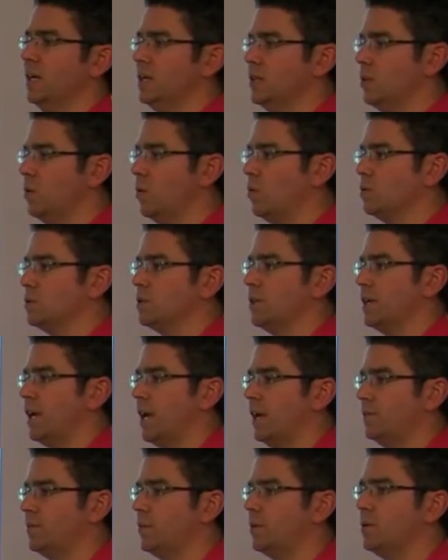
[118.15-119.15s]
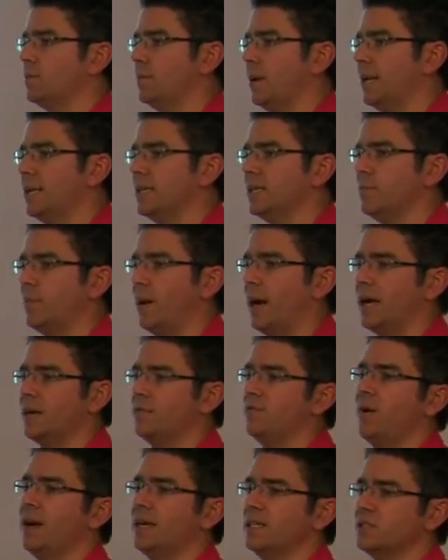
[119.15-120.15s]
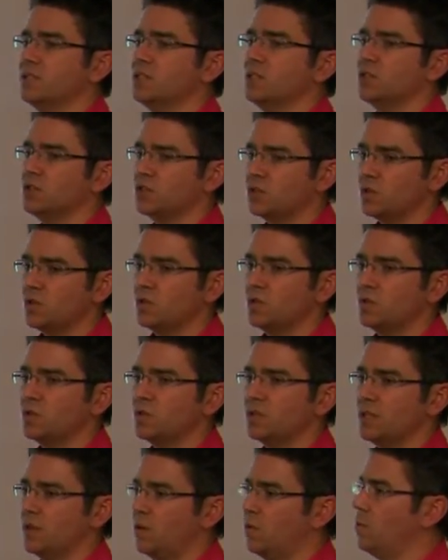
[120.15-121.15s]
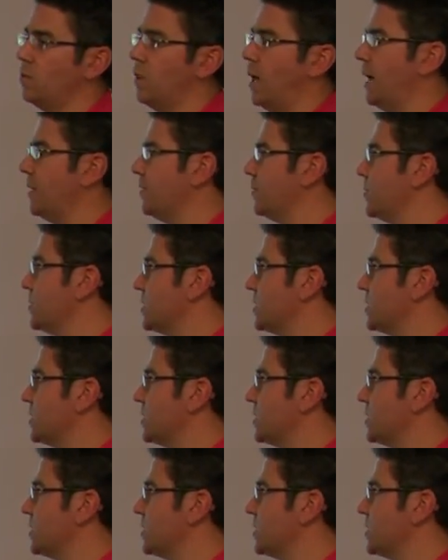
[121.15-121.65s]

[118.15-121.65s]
You're also going to have to put in money to pay rates, insurance, all the other